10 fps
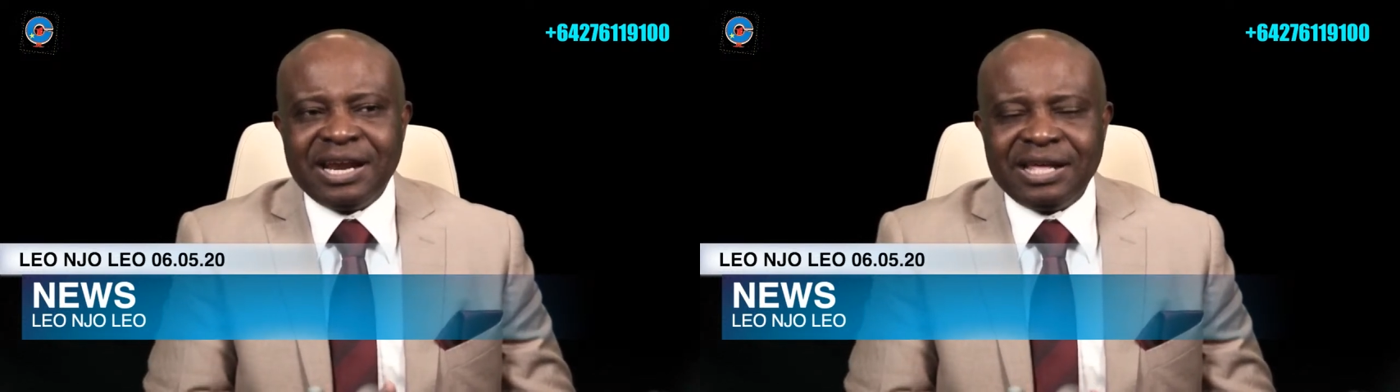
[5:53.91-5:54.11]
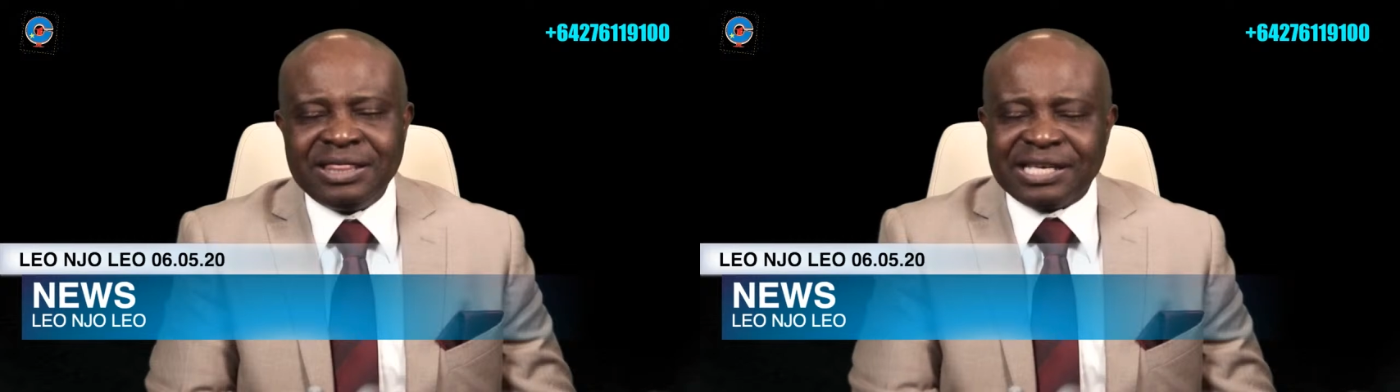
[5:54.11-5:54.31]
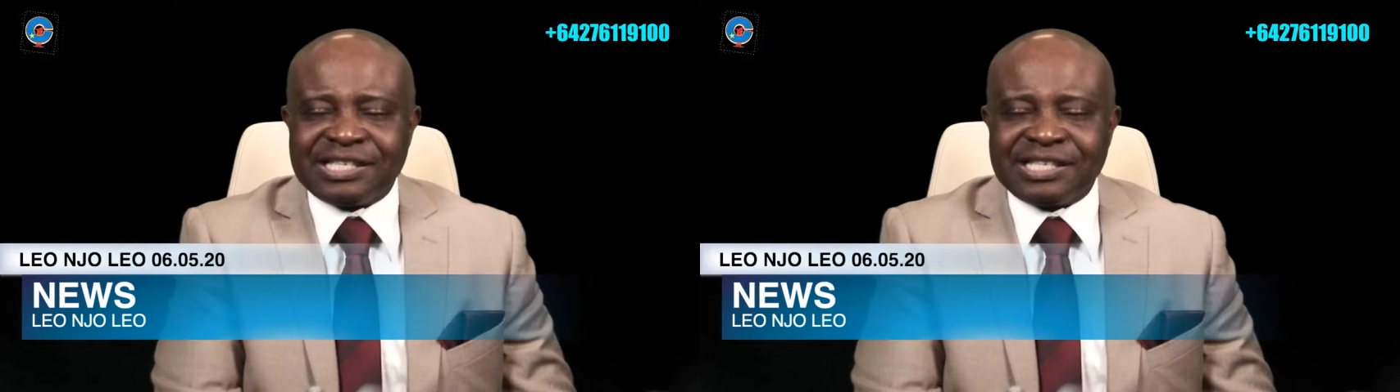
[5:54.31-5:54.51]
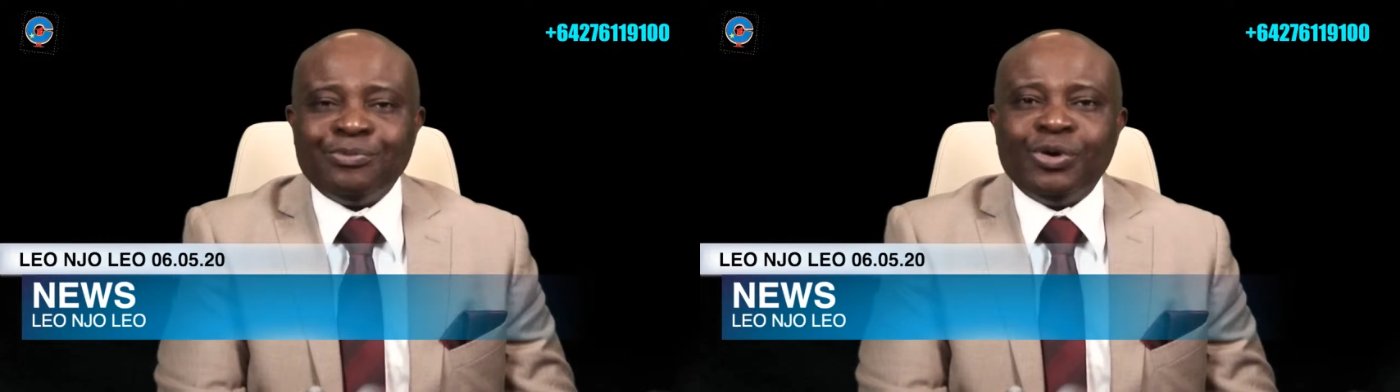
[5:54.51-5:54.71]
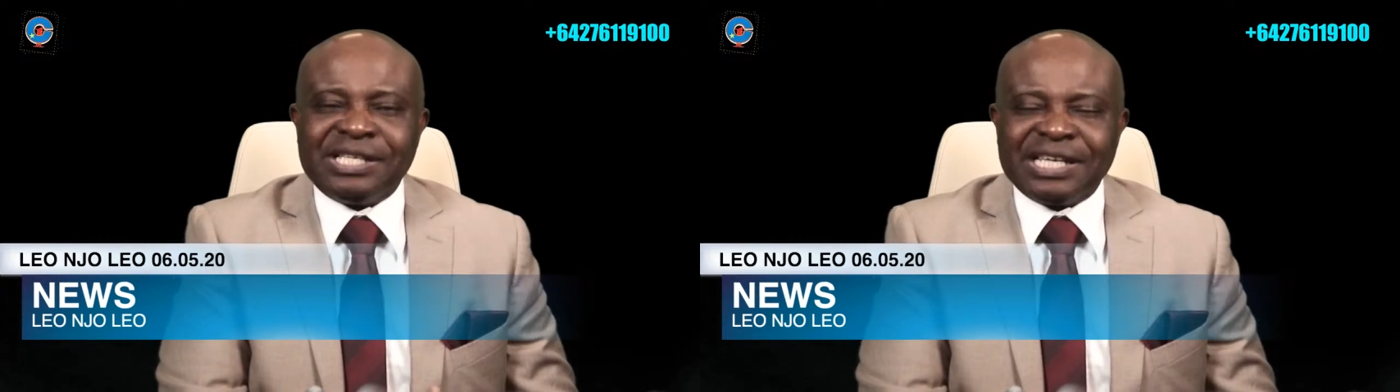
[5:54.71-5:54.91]
the same
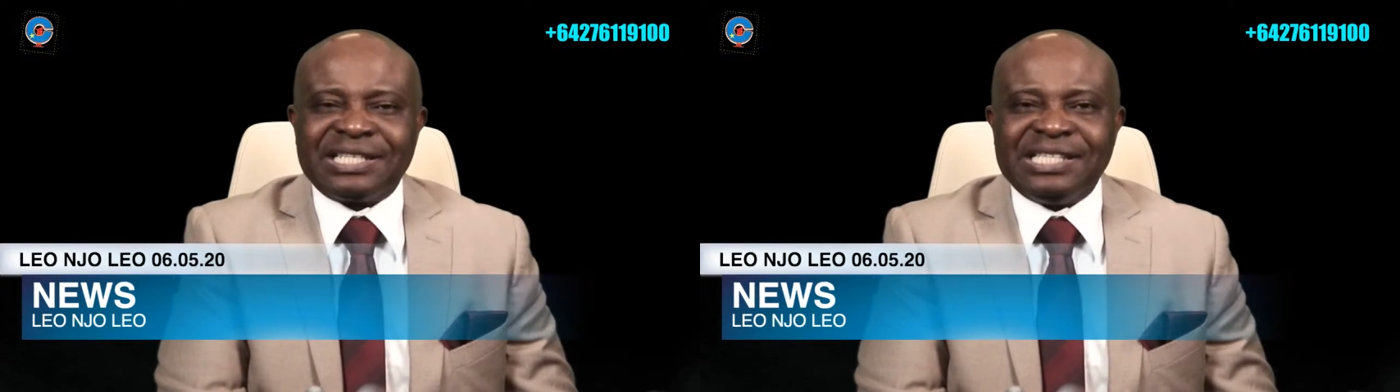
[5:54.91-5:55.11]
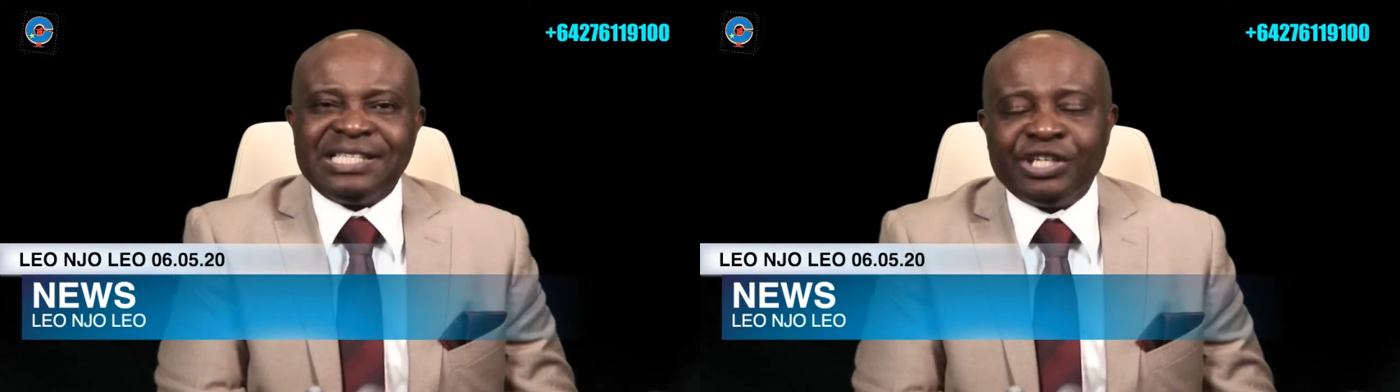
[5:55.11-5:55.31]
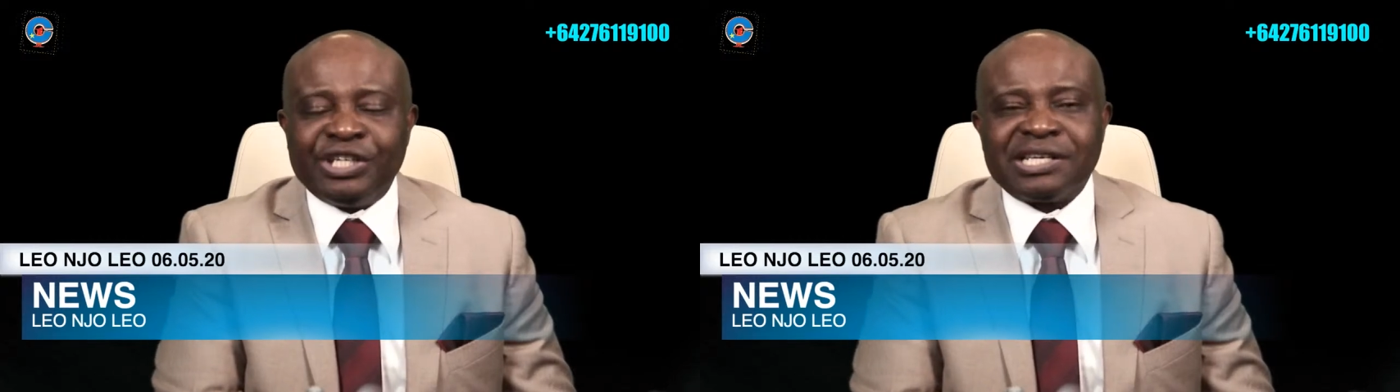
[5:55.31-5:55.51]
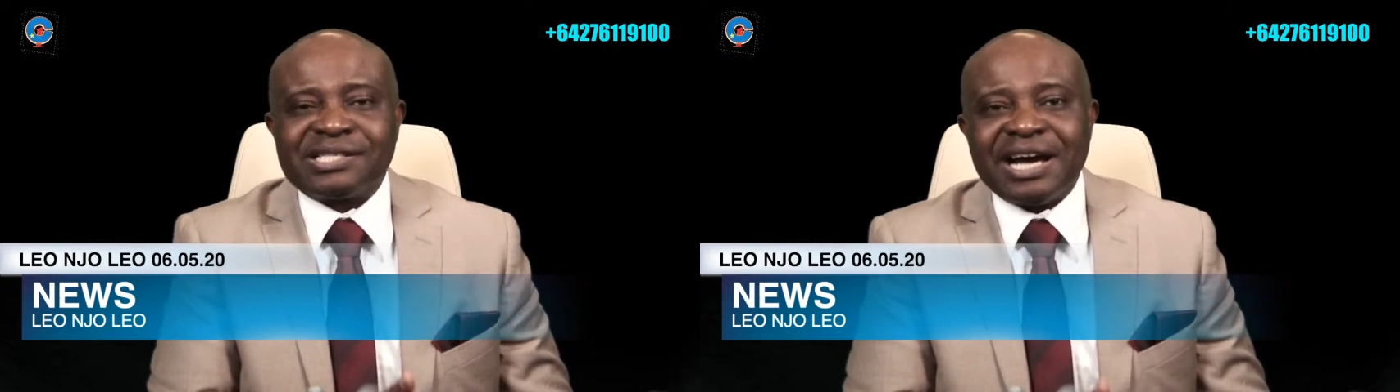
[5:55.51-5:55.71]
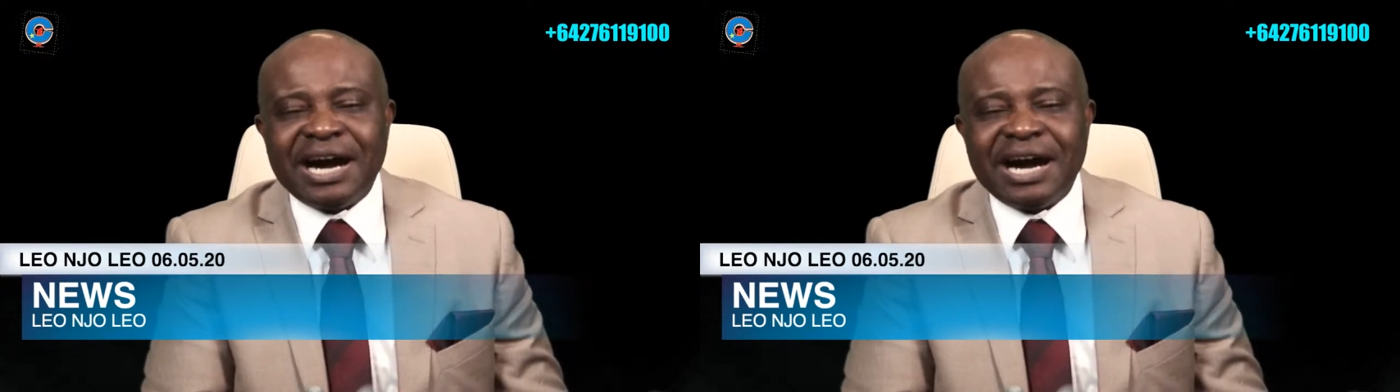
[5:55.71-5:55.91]
way that they have
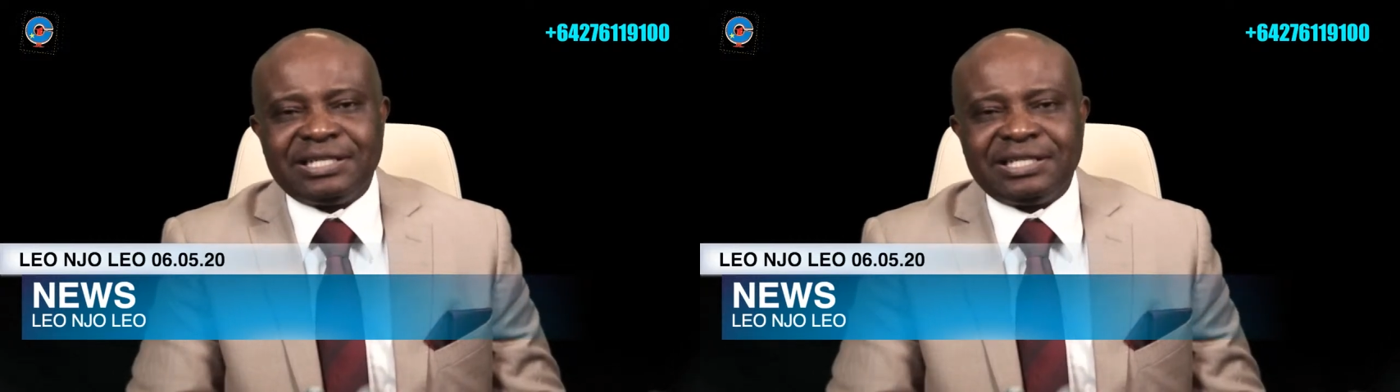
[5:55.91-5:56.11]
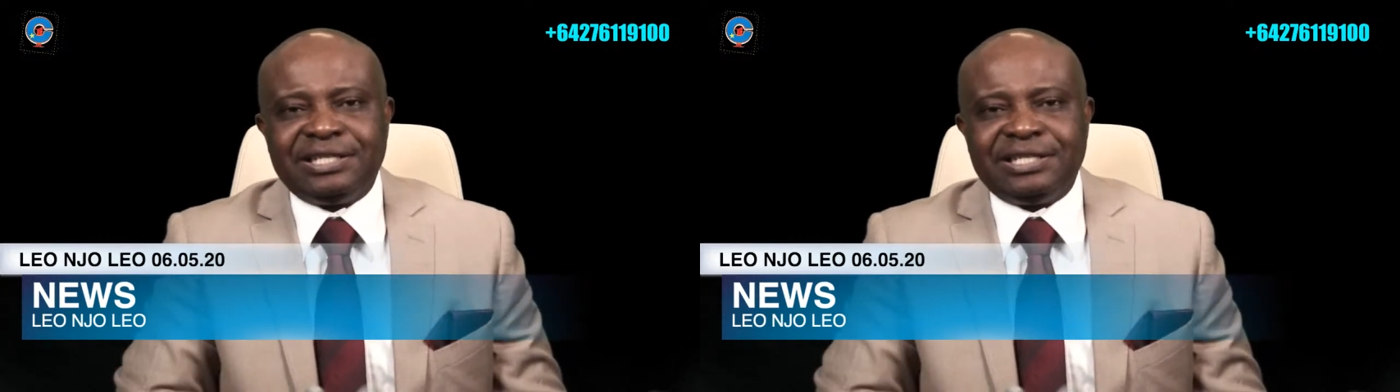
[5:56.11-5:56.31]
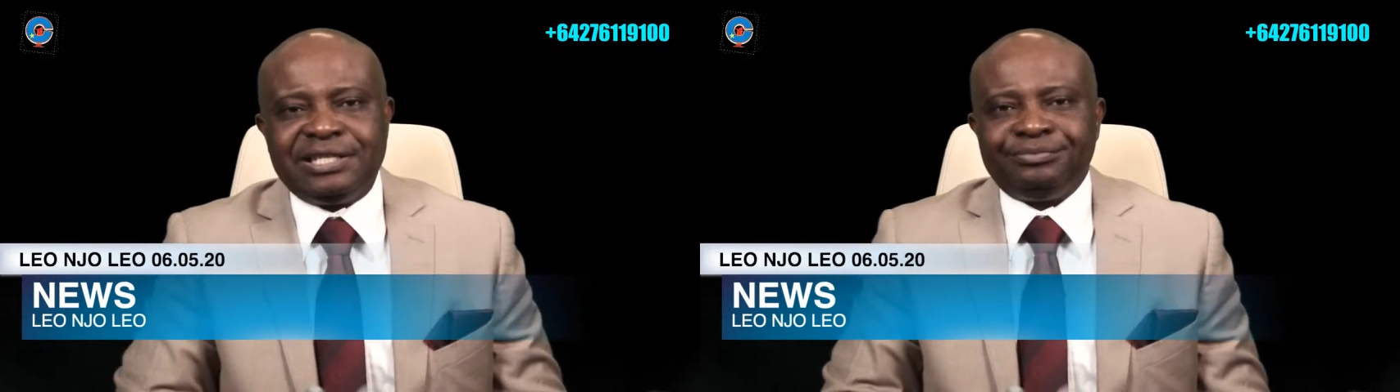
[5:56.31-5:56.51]
just acted.